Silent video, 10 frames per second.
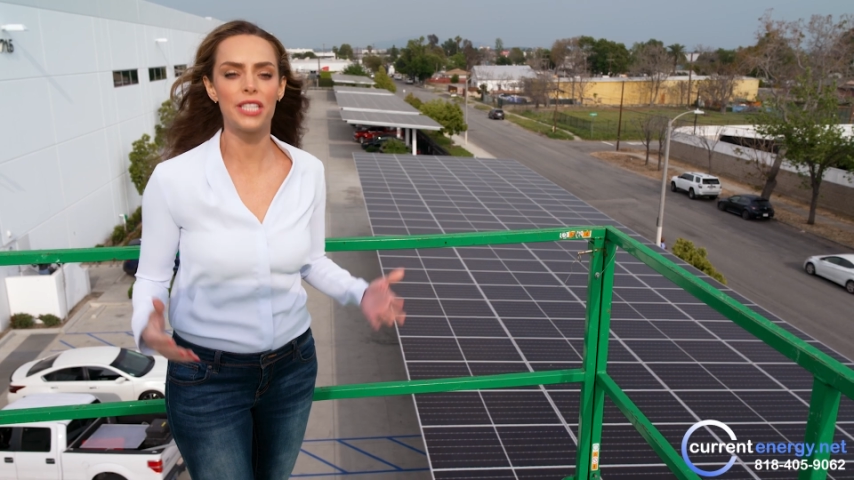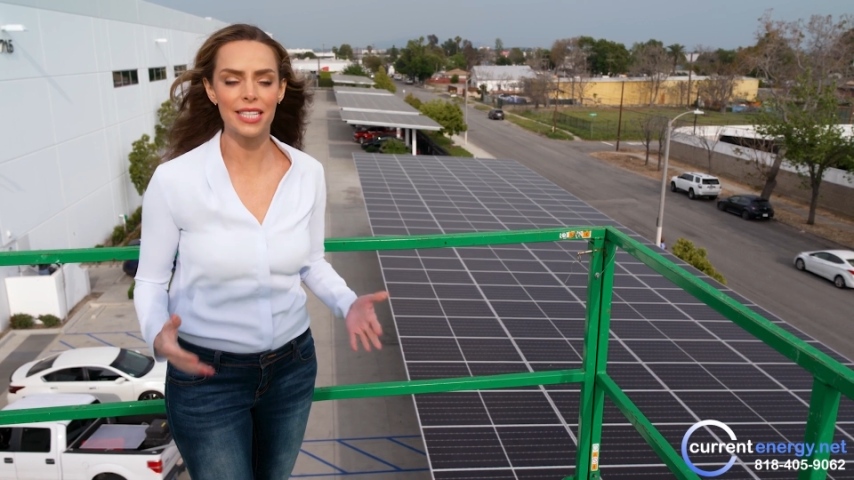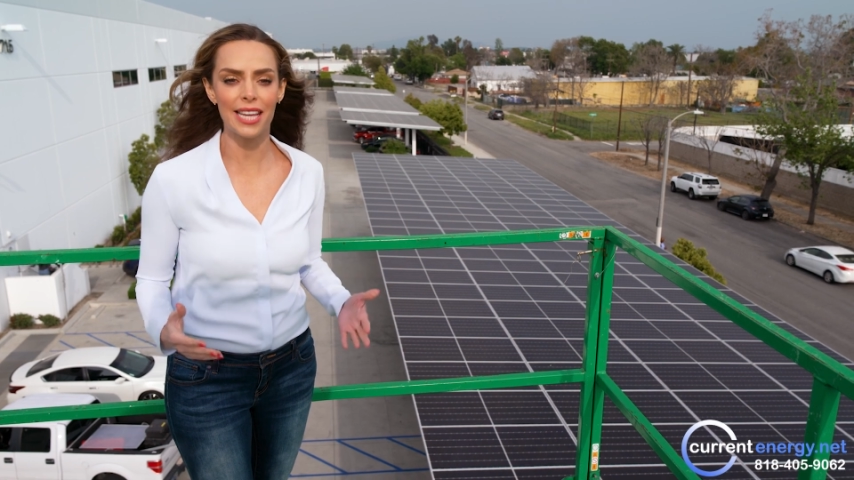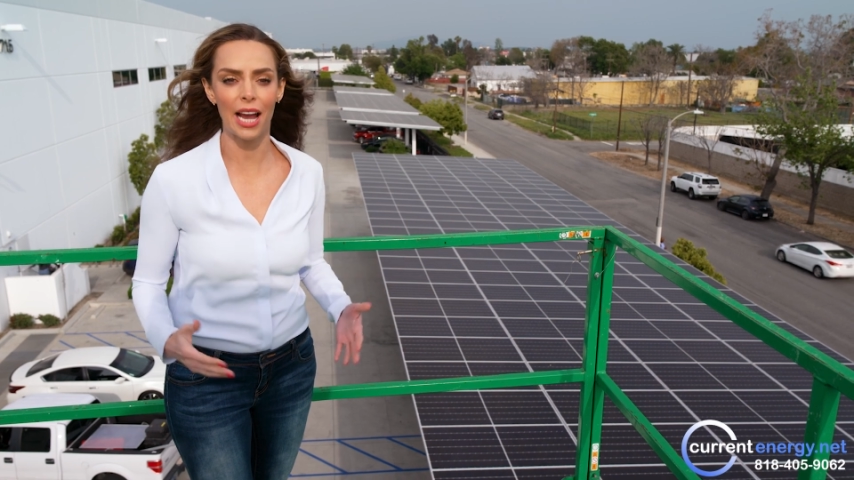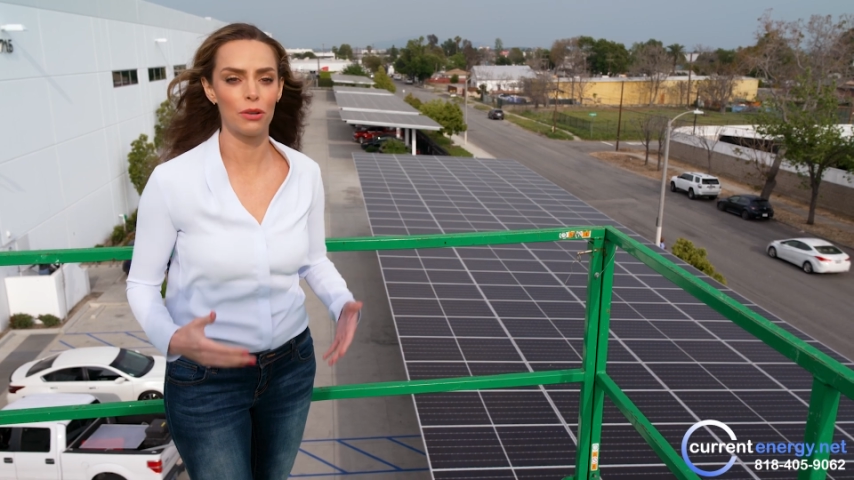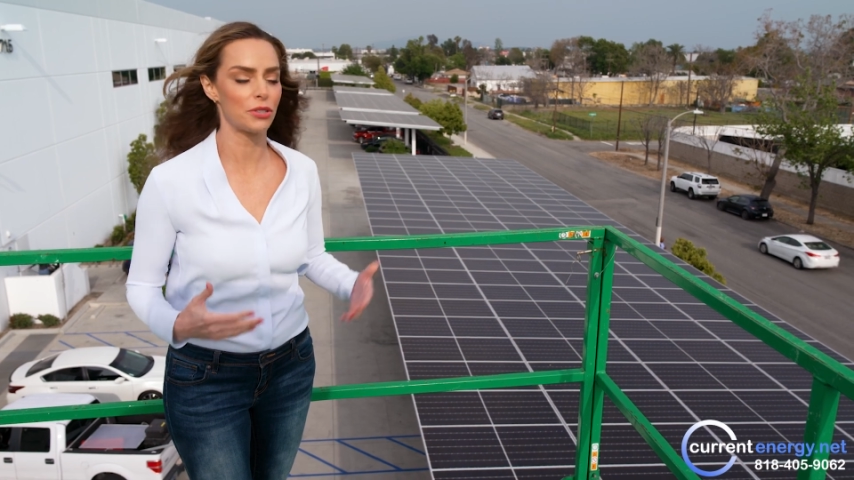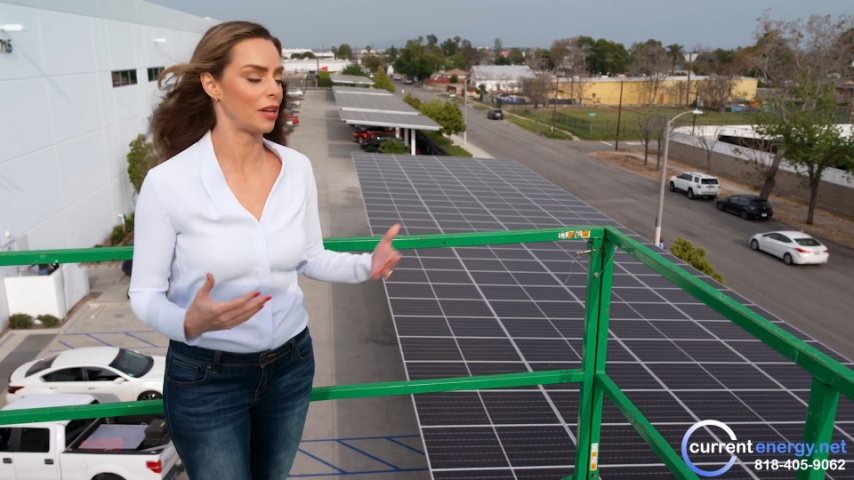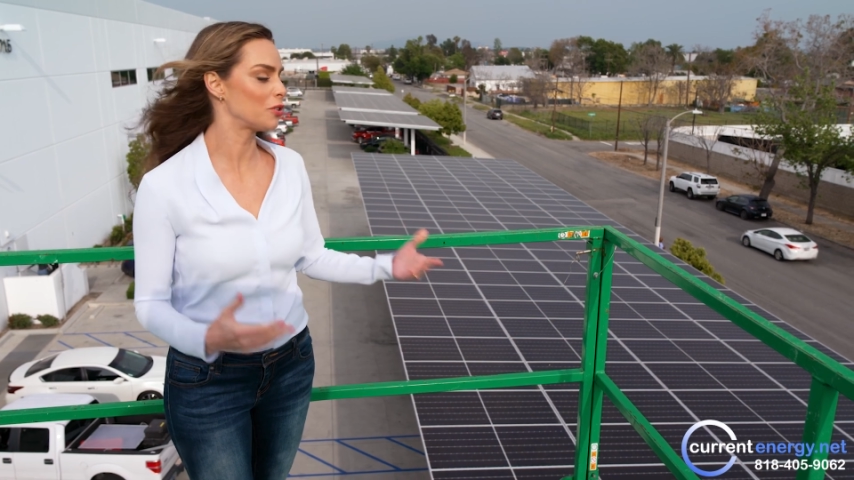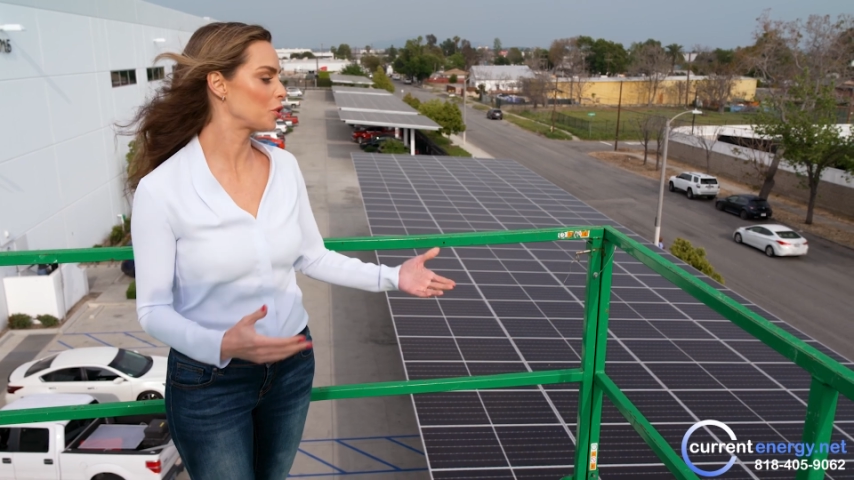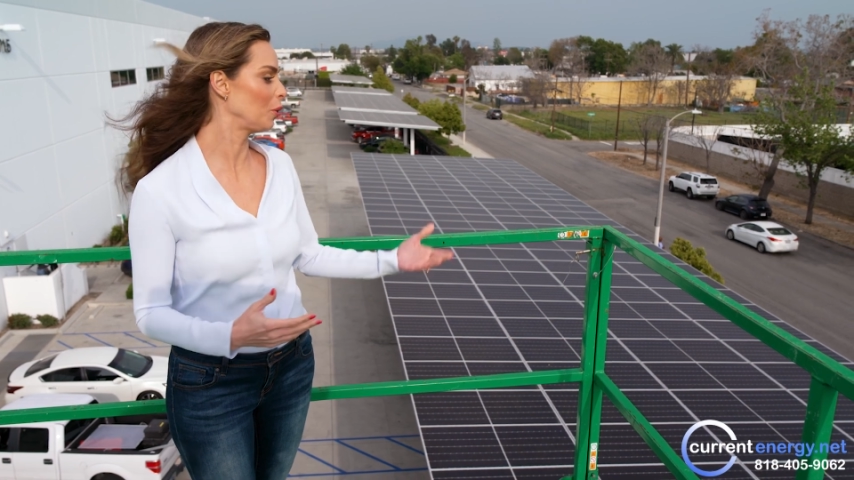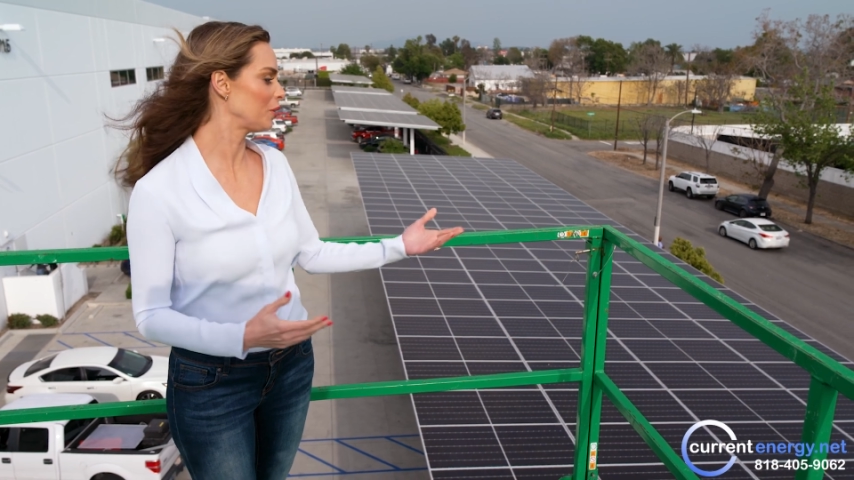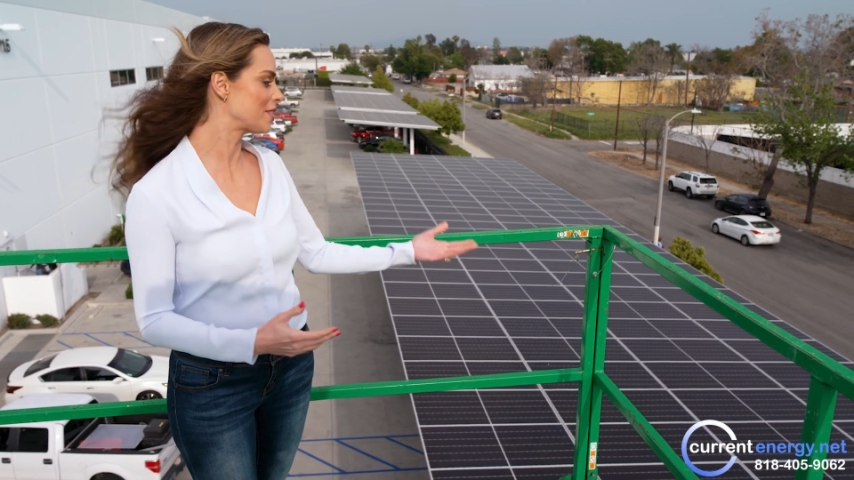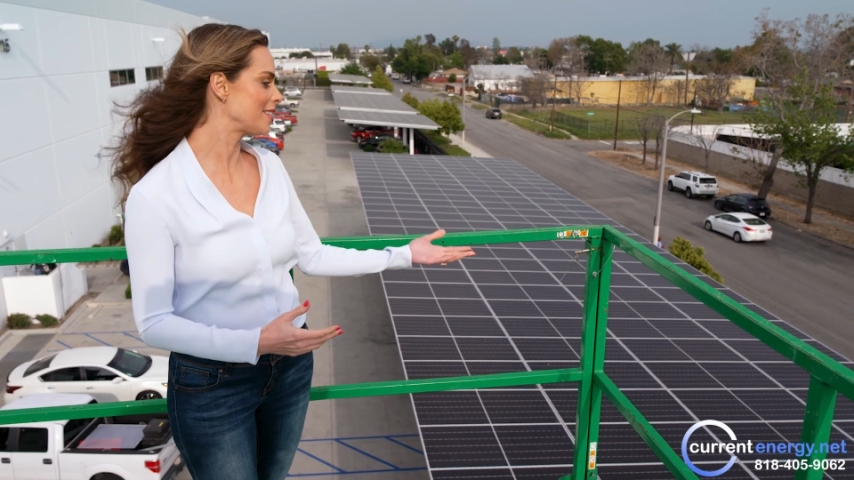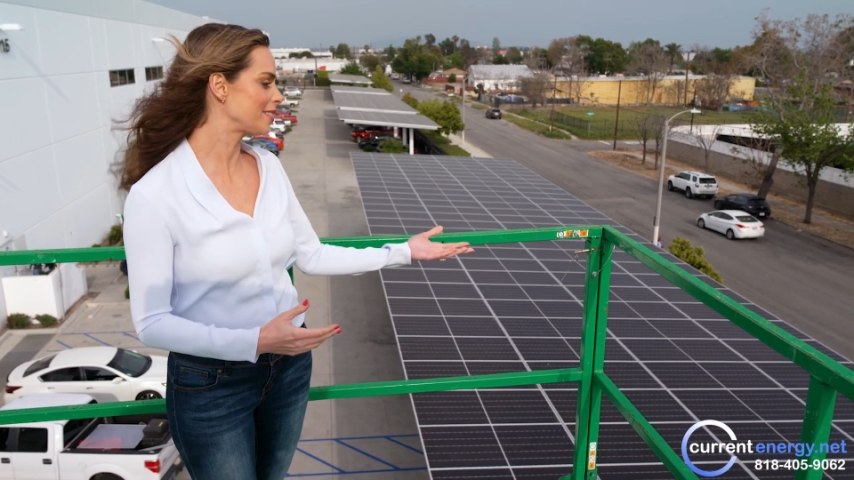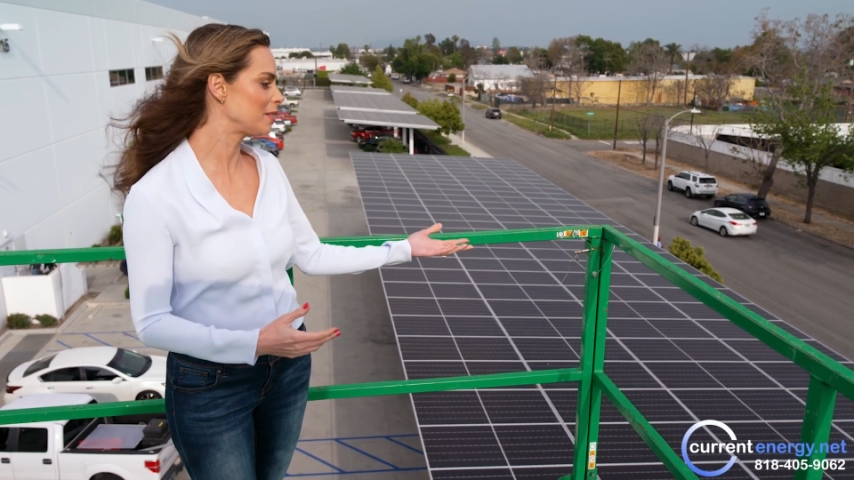discounts on solar
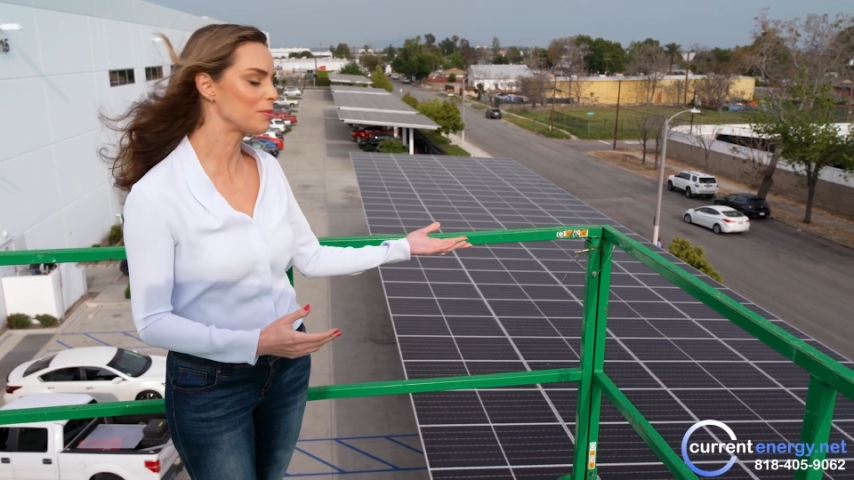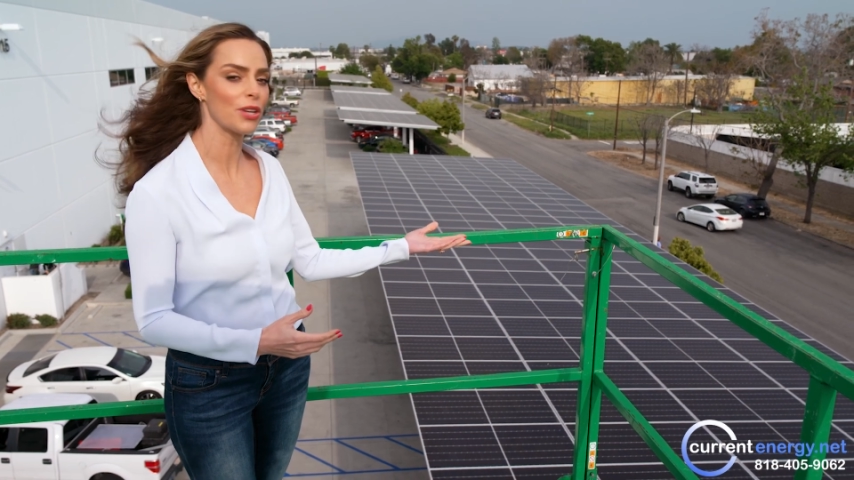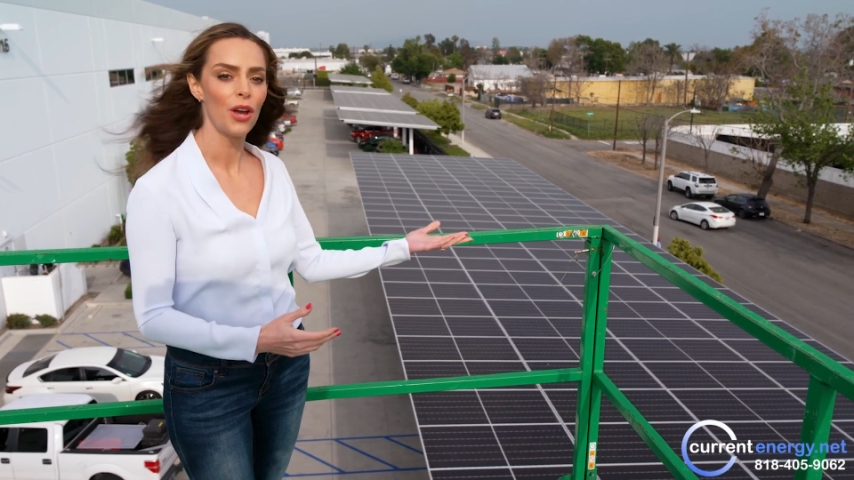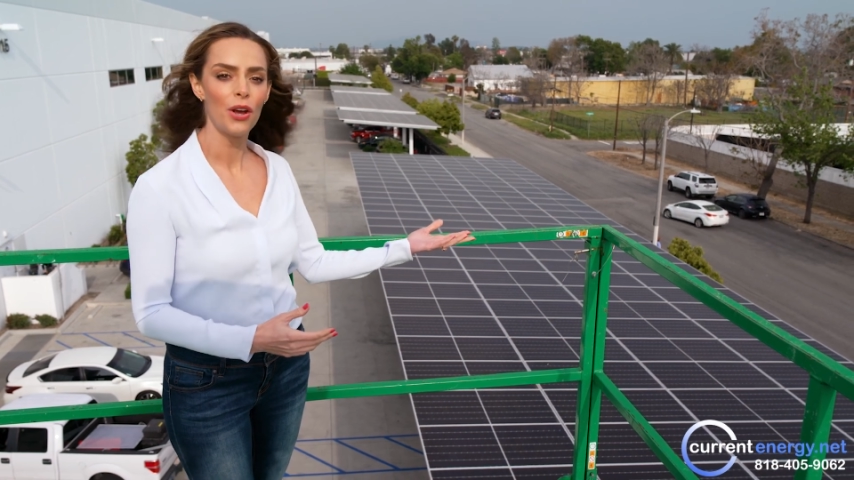systems,